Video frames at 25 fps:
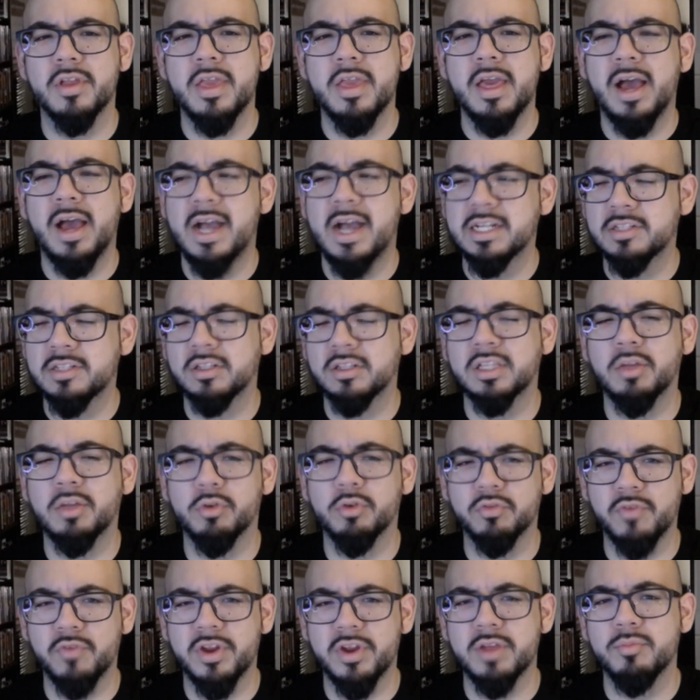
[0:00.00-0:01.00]
I just thought that was
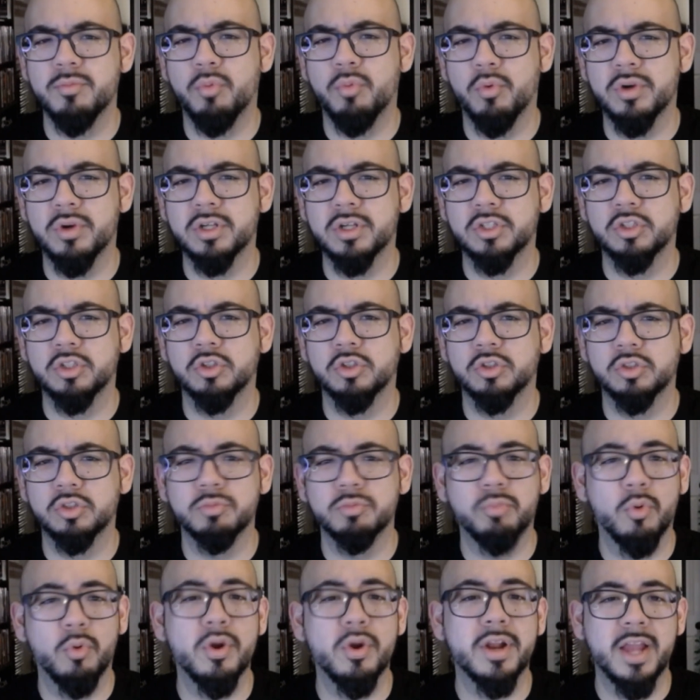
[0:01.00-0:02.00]
very important to
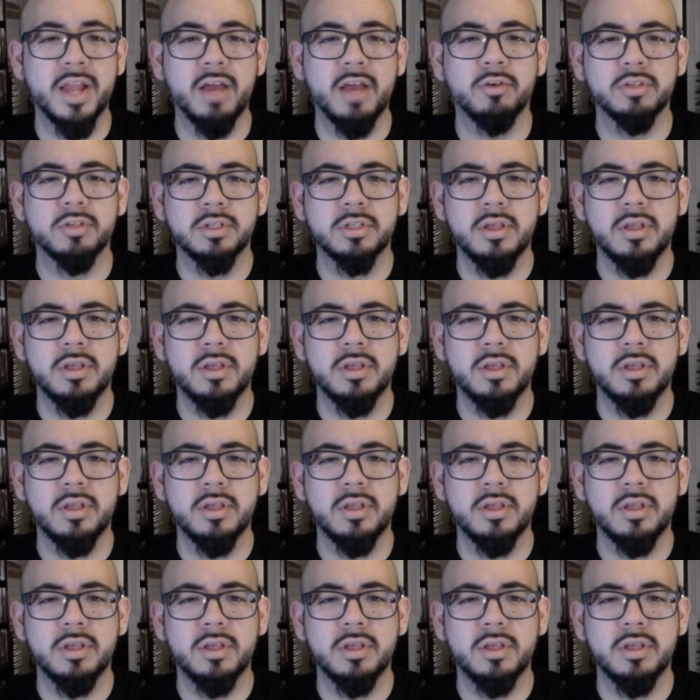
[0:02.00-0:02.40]
point out.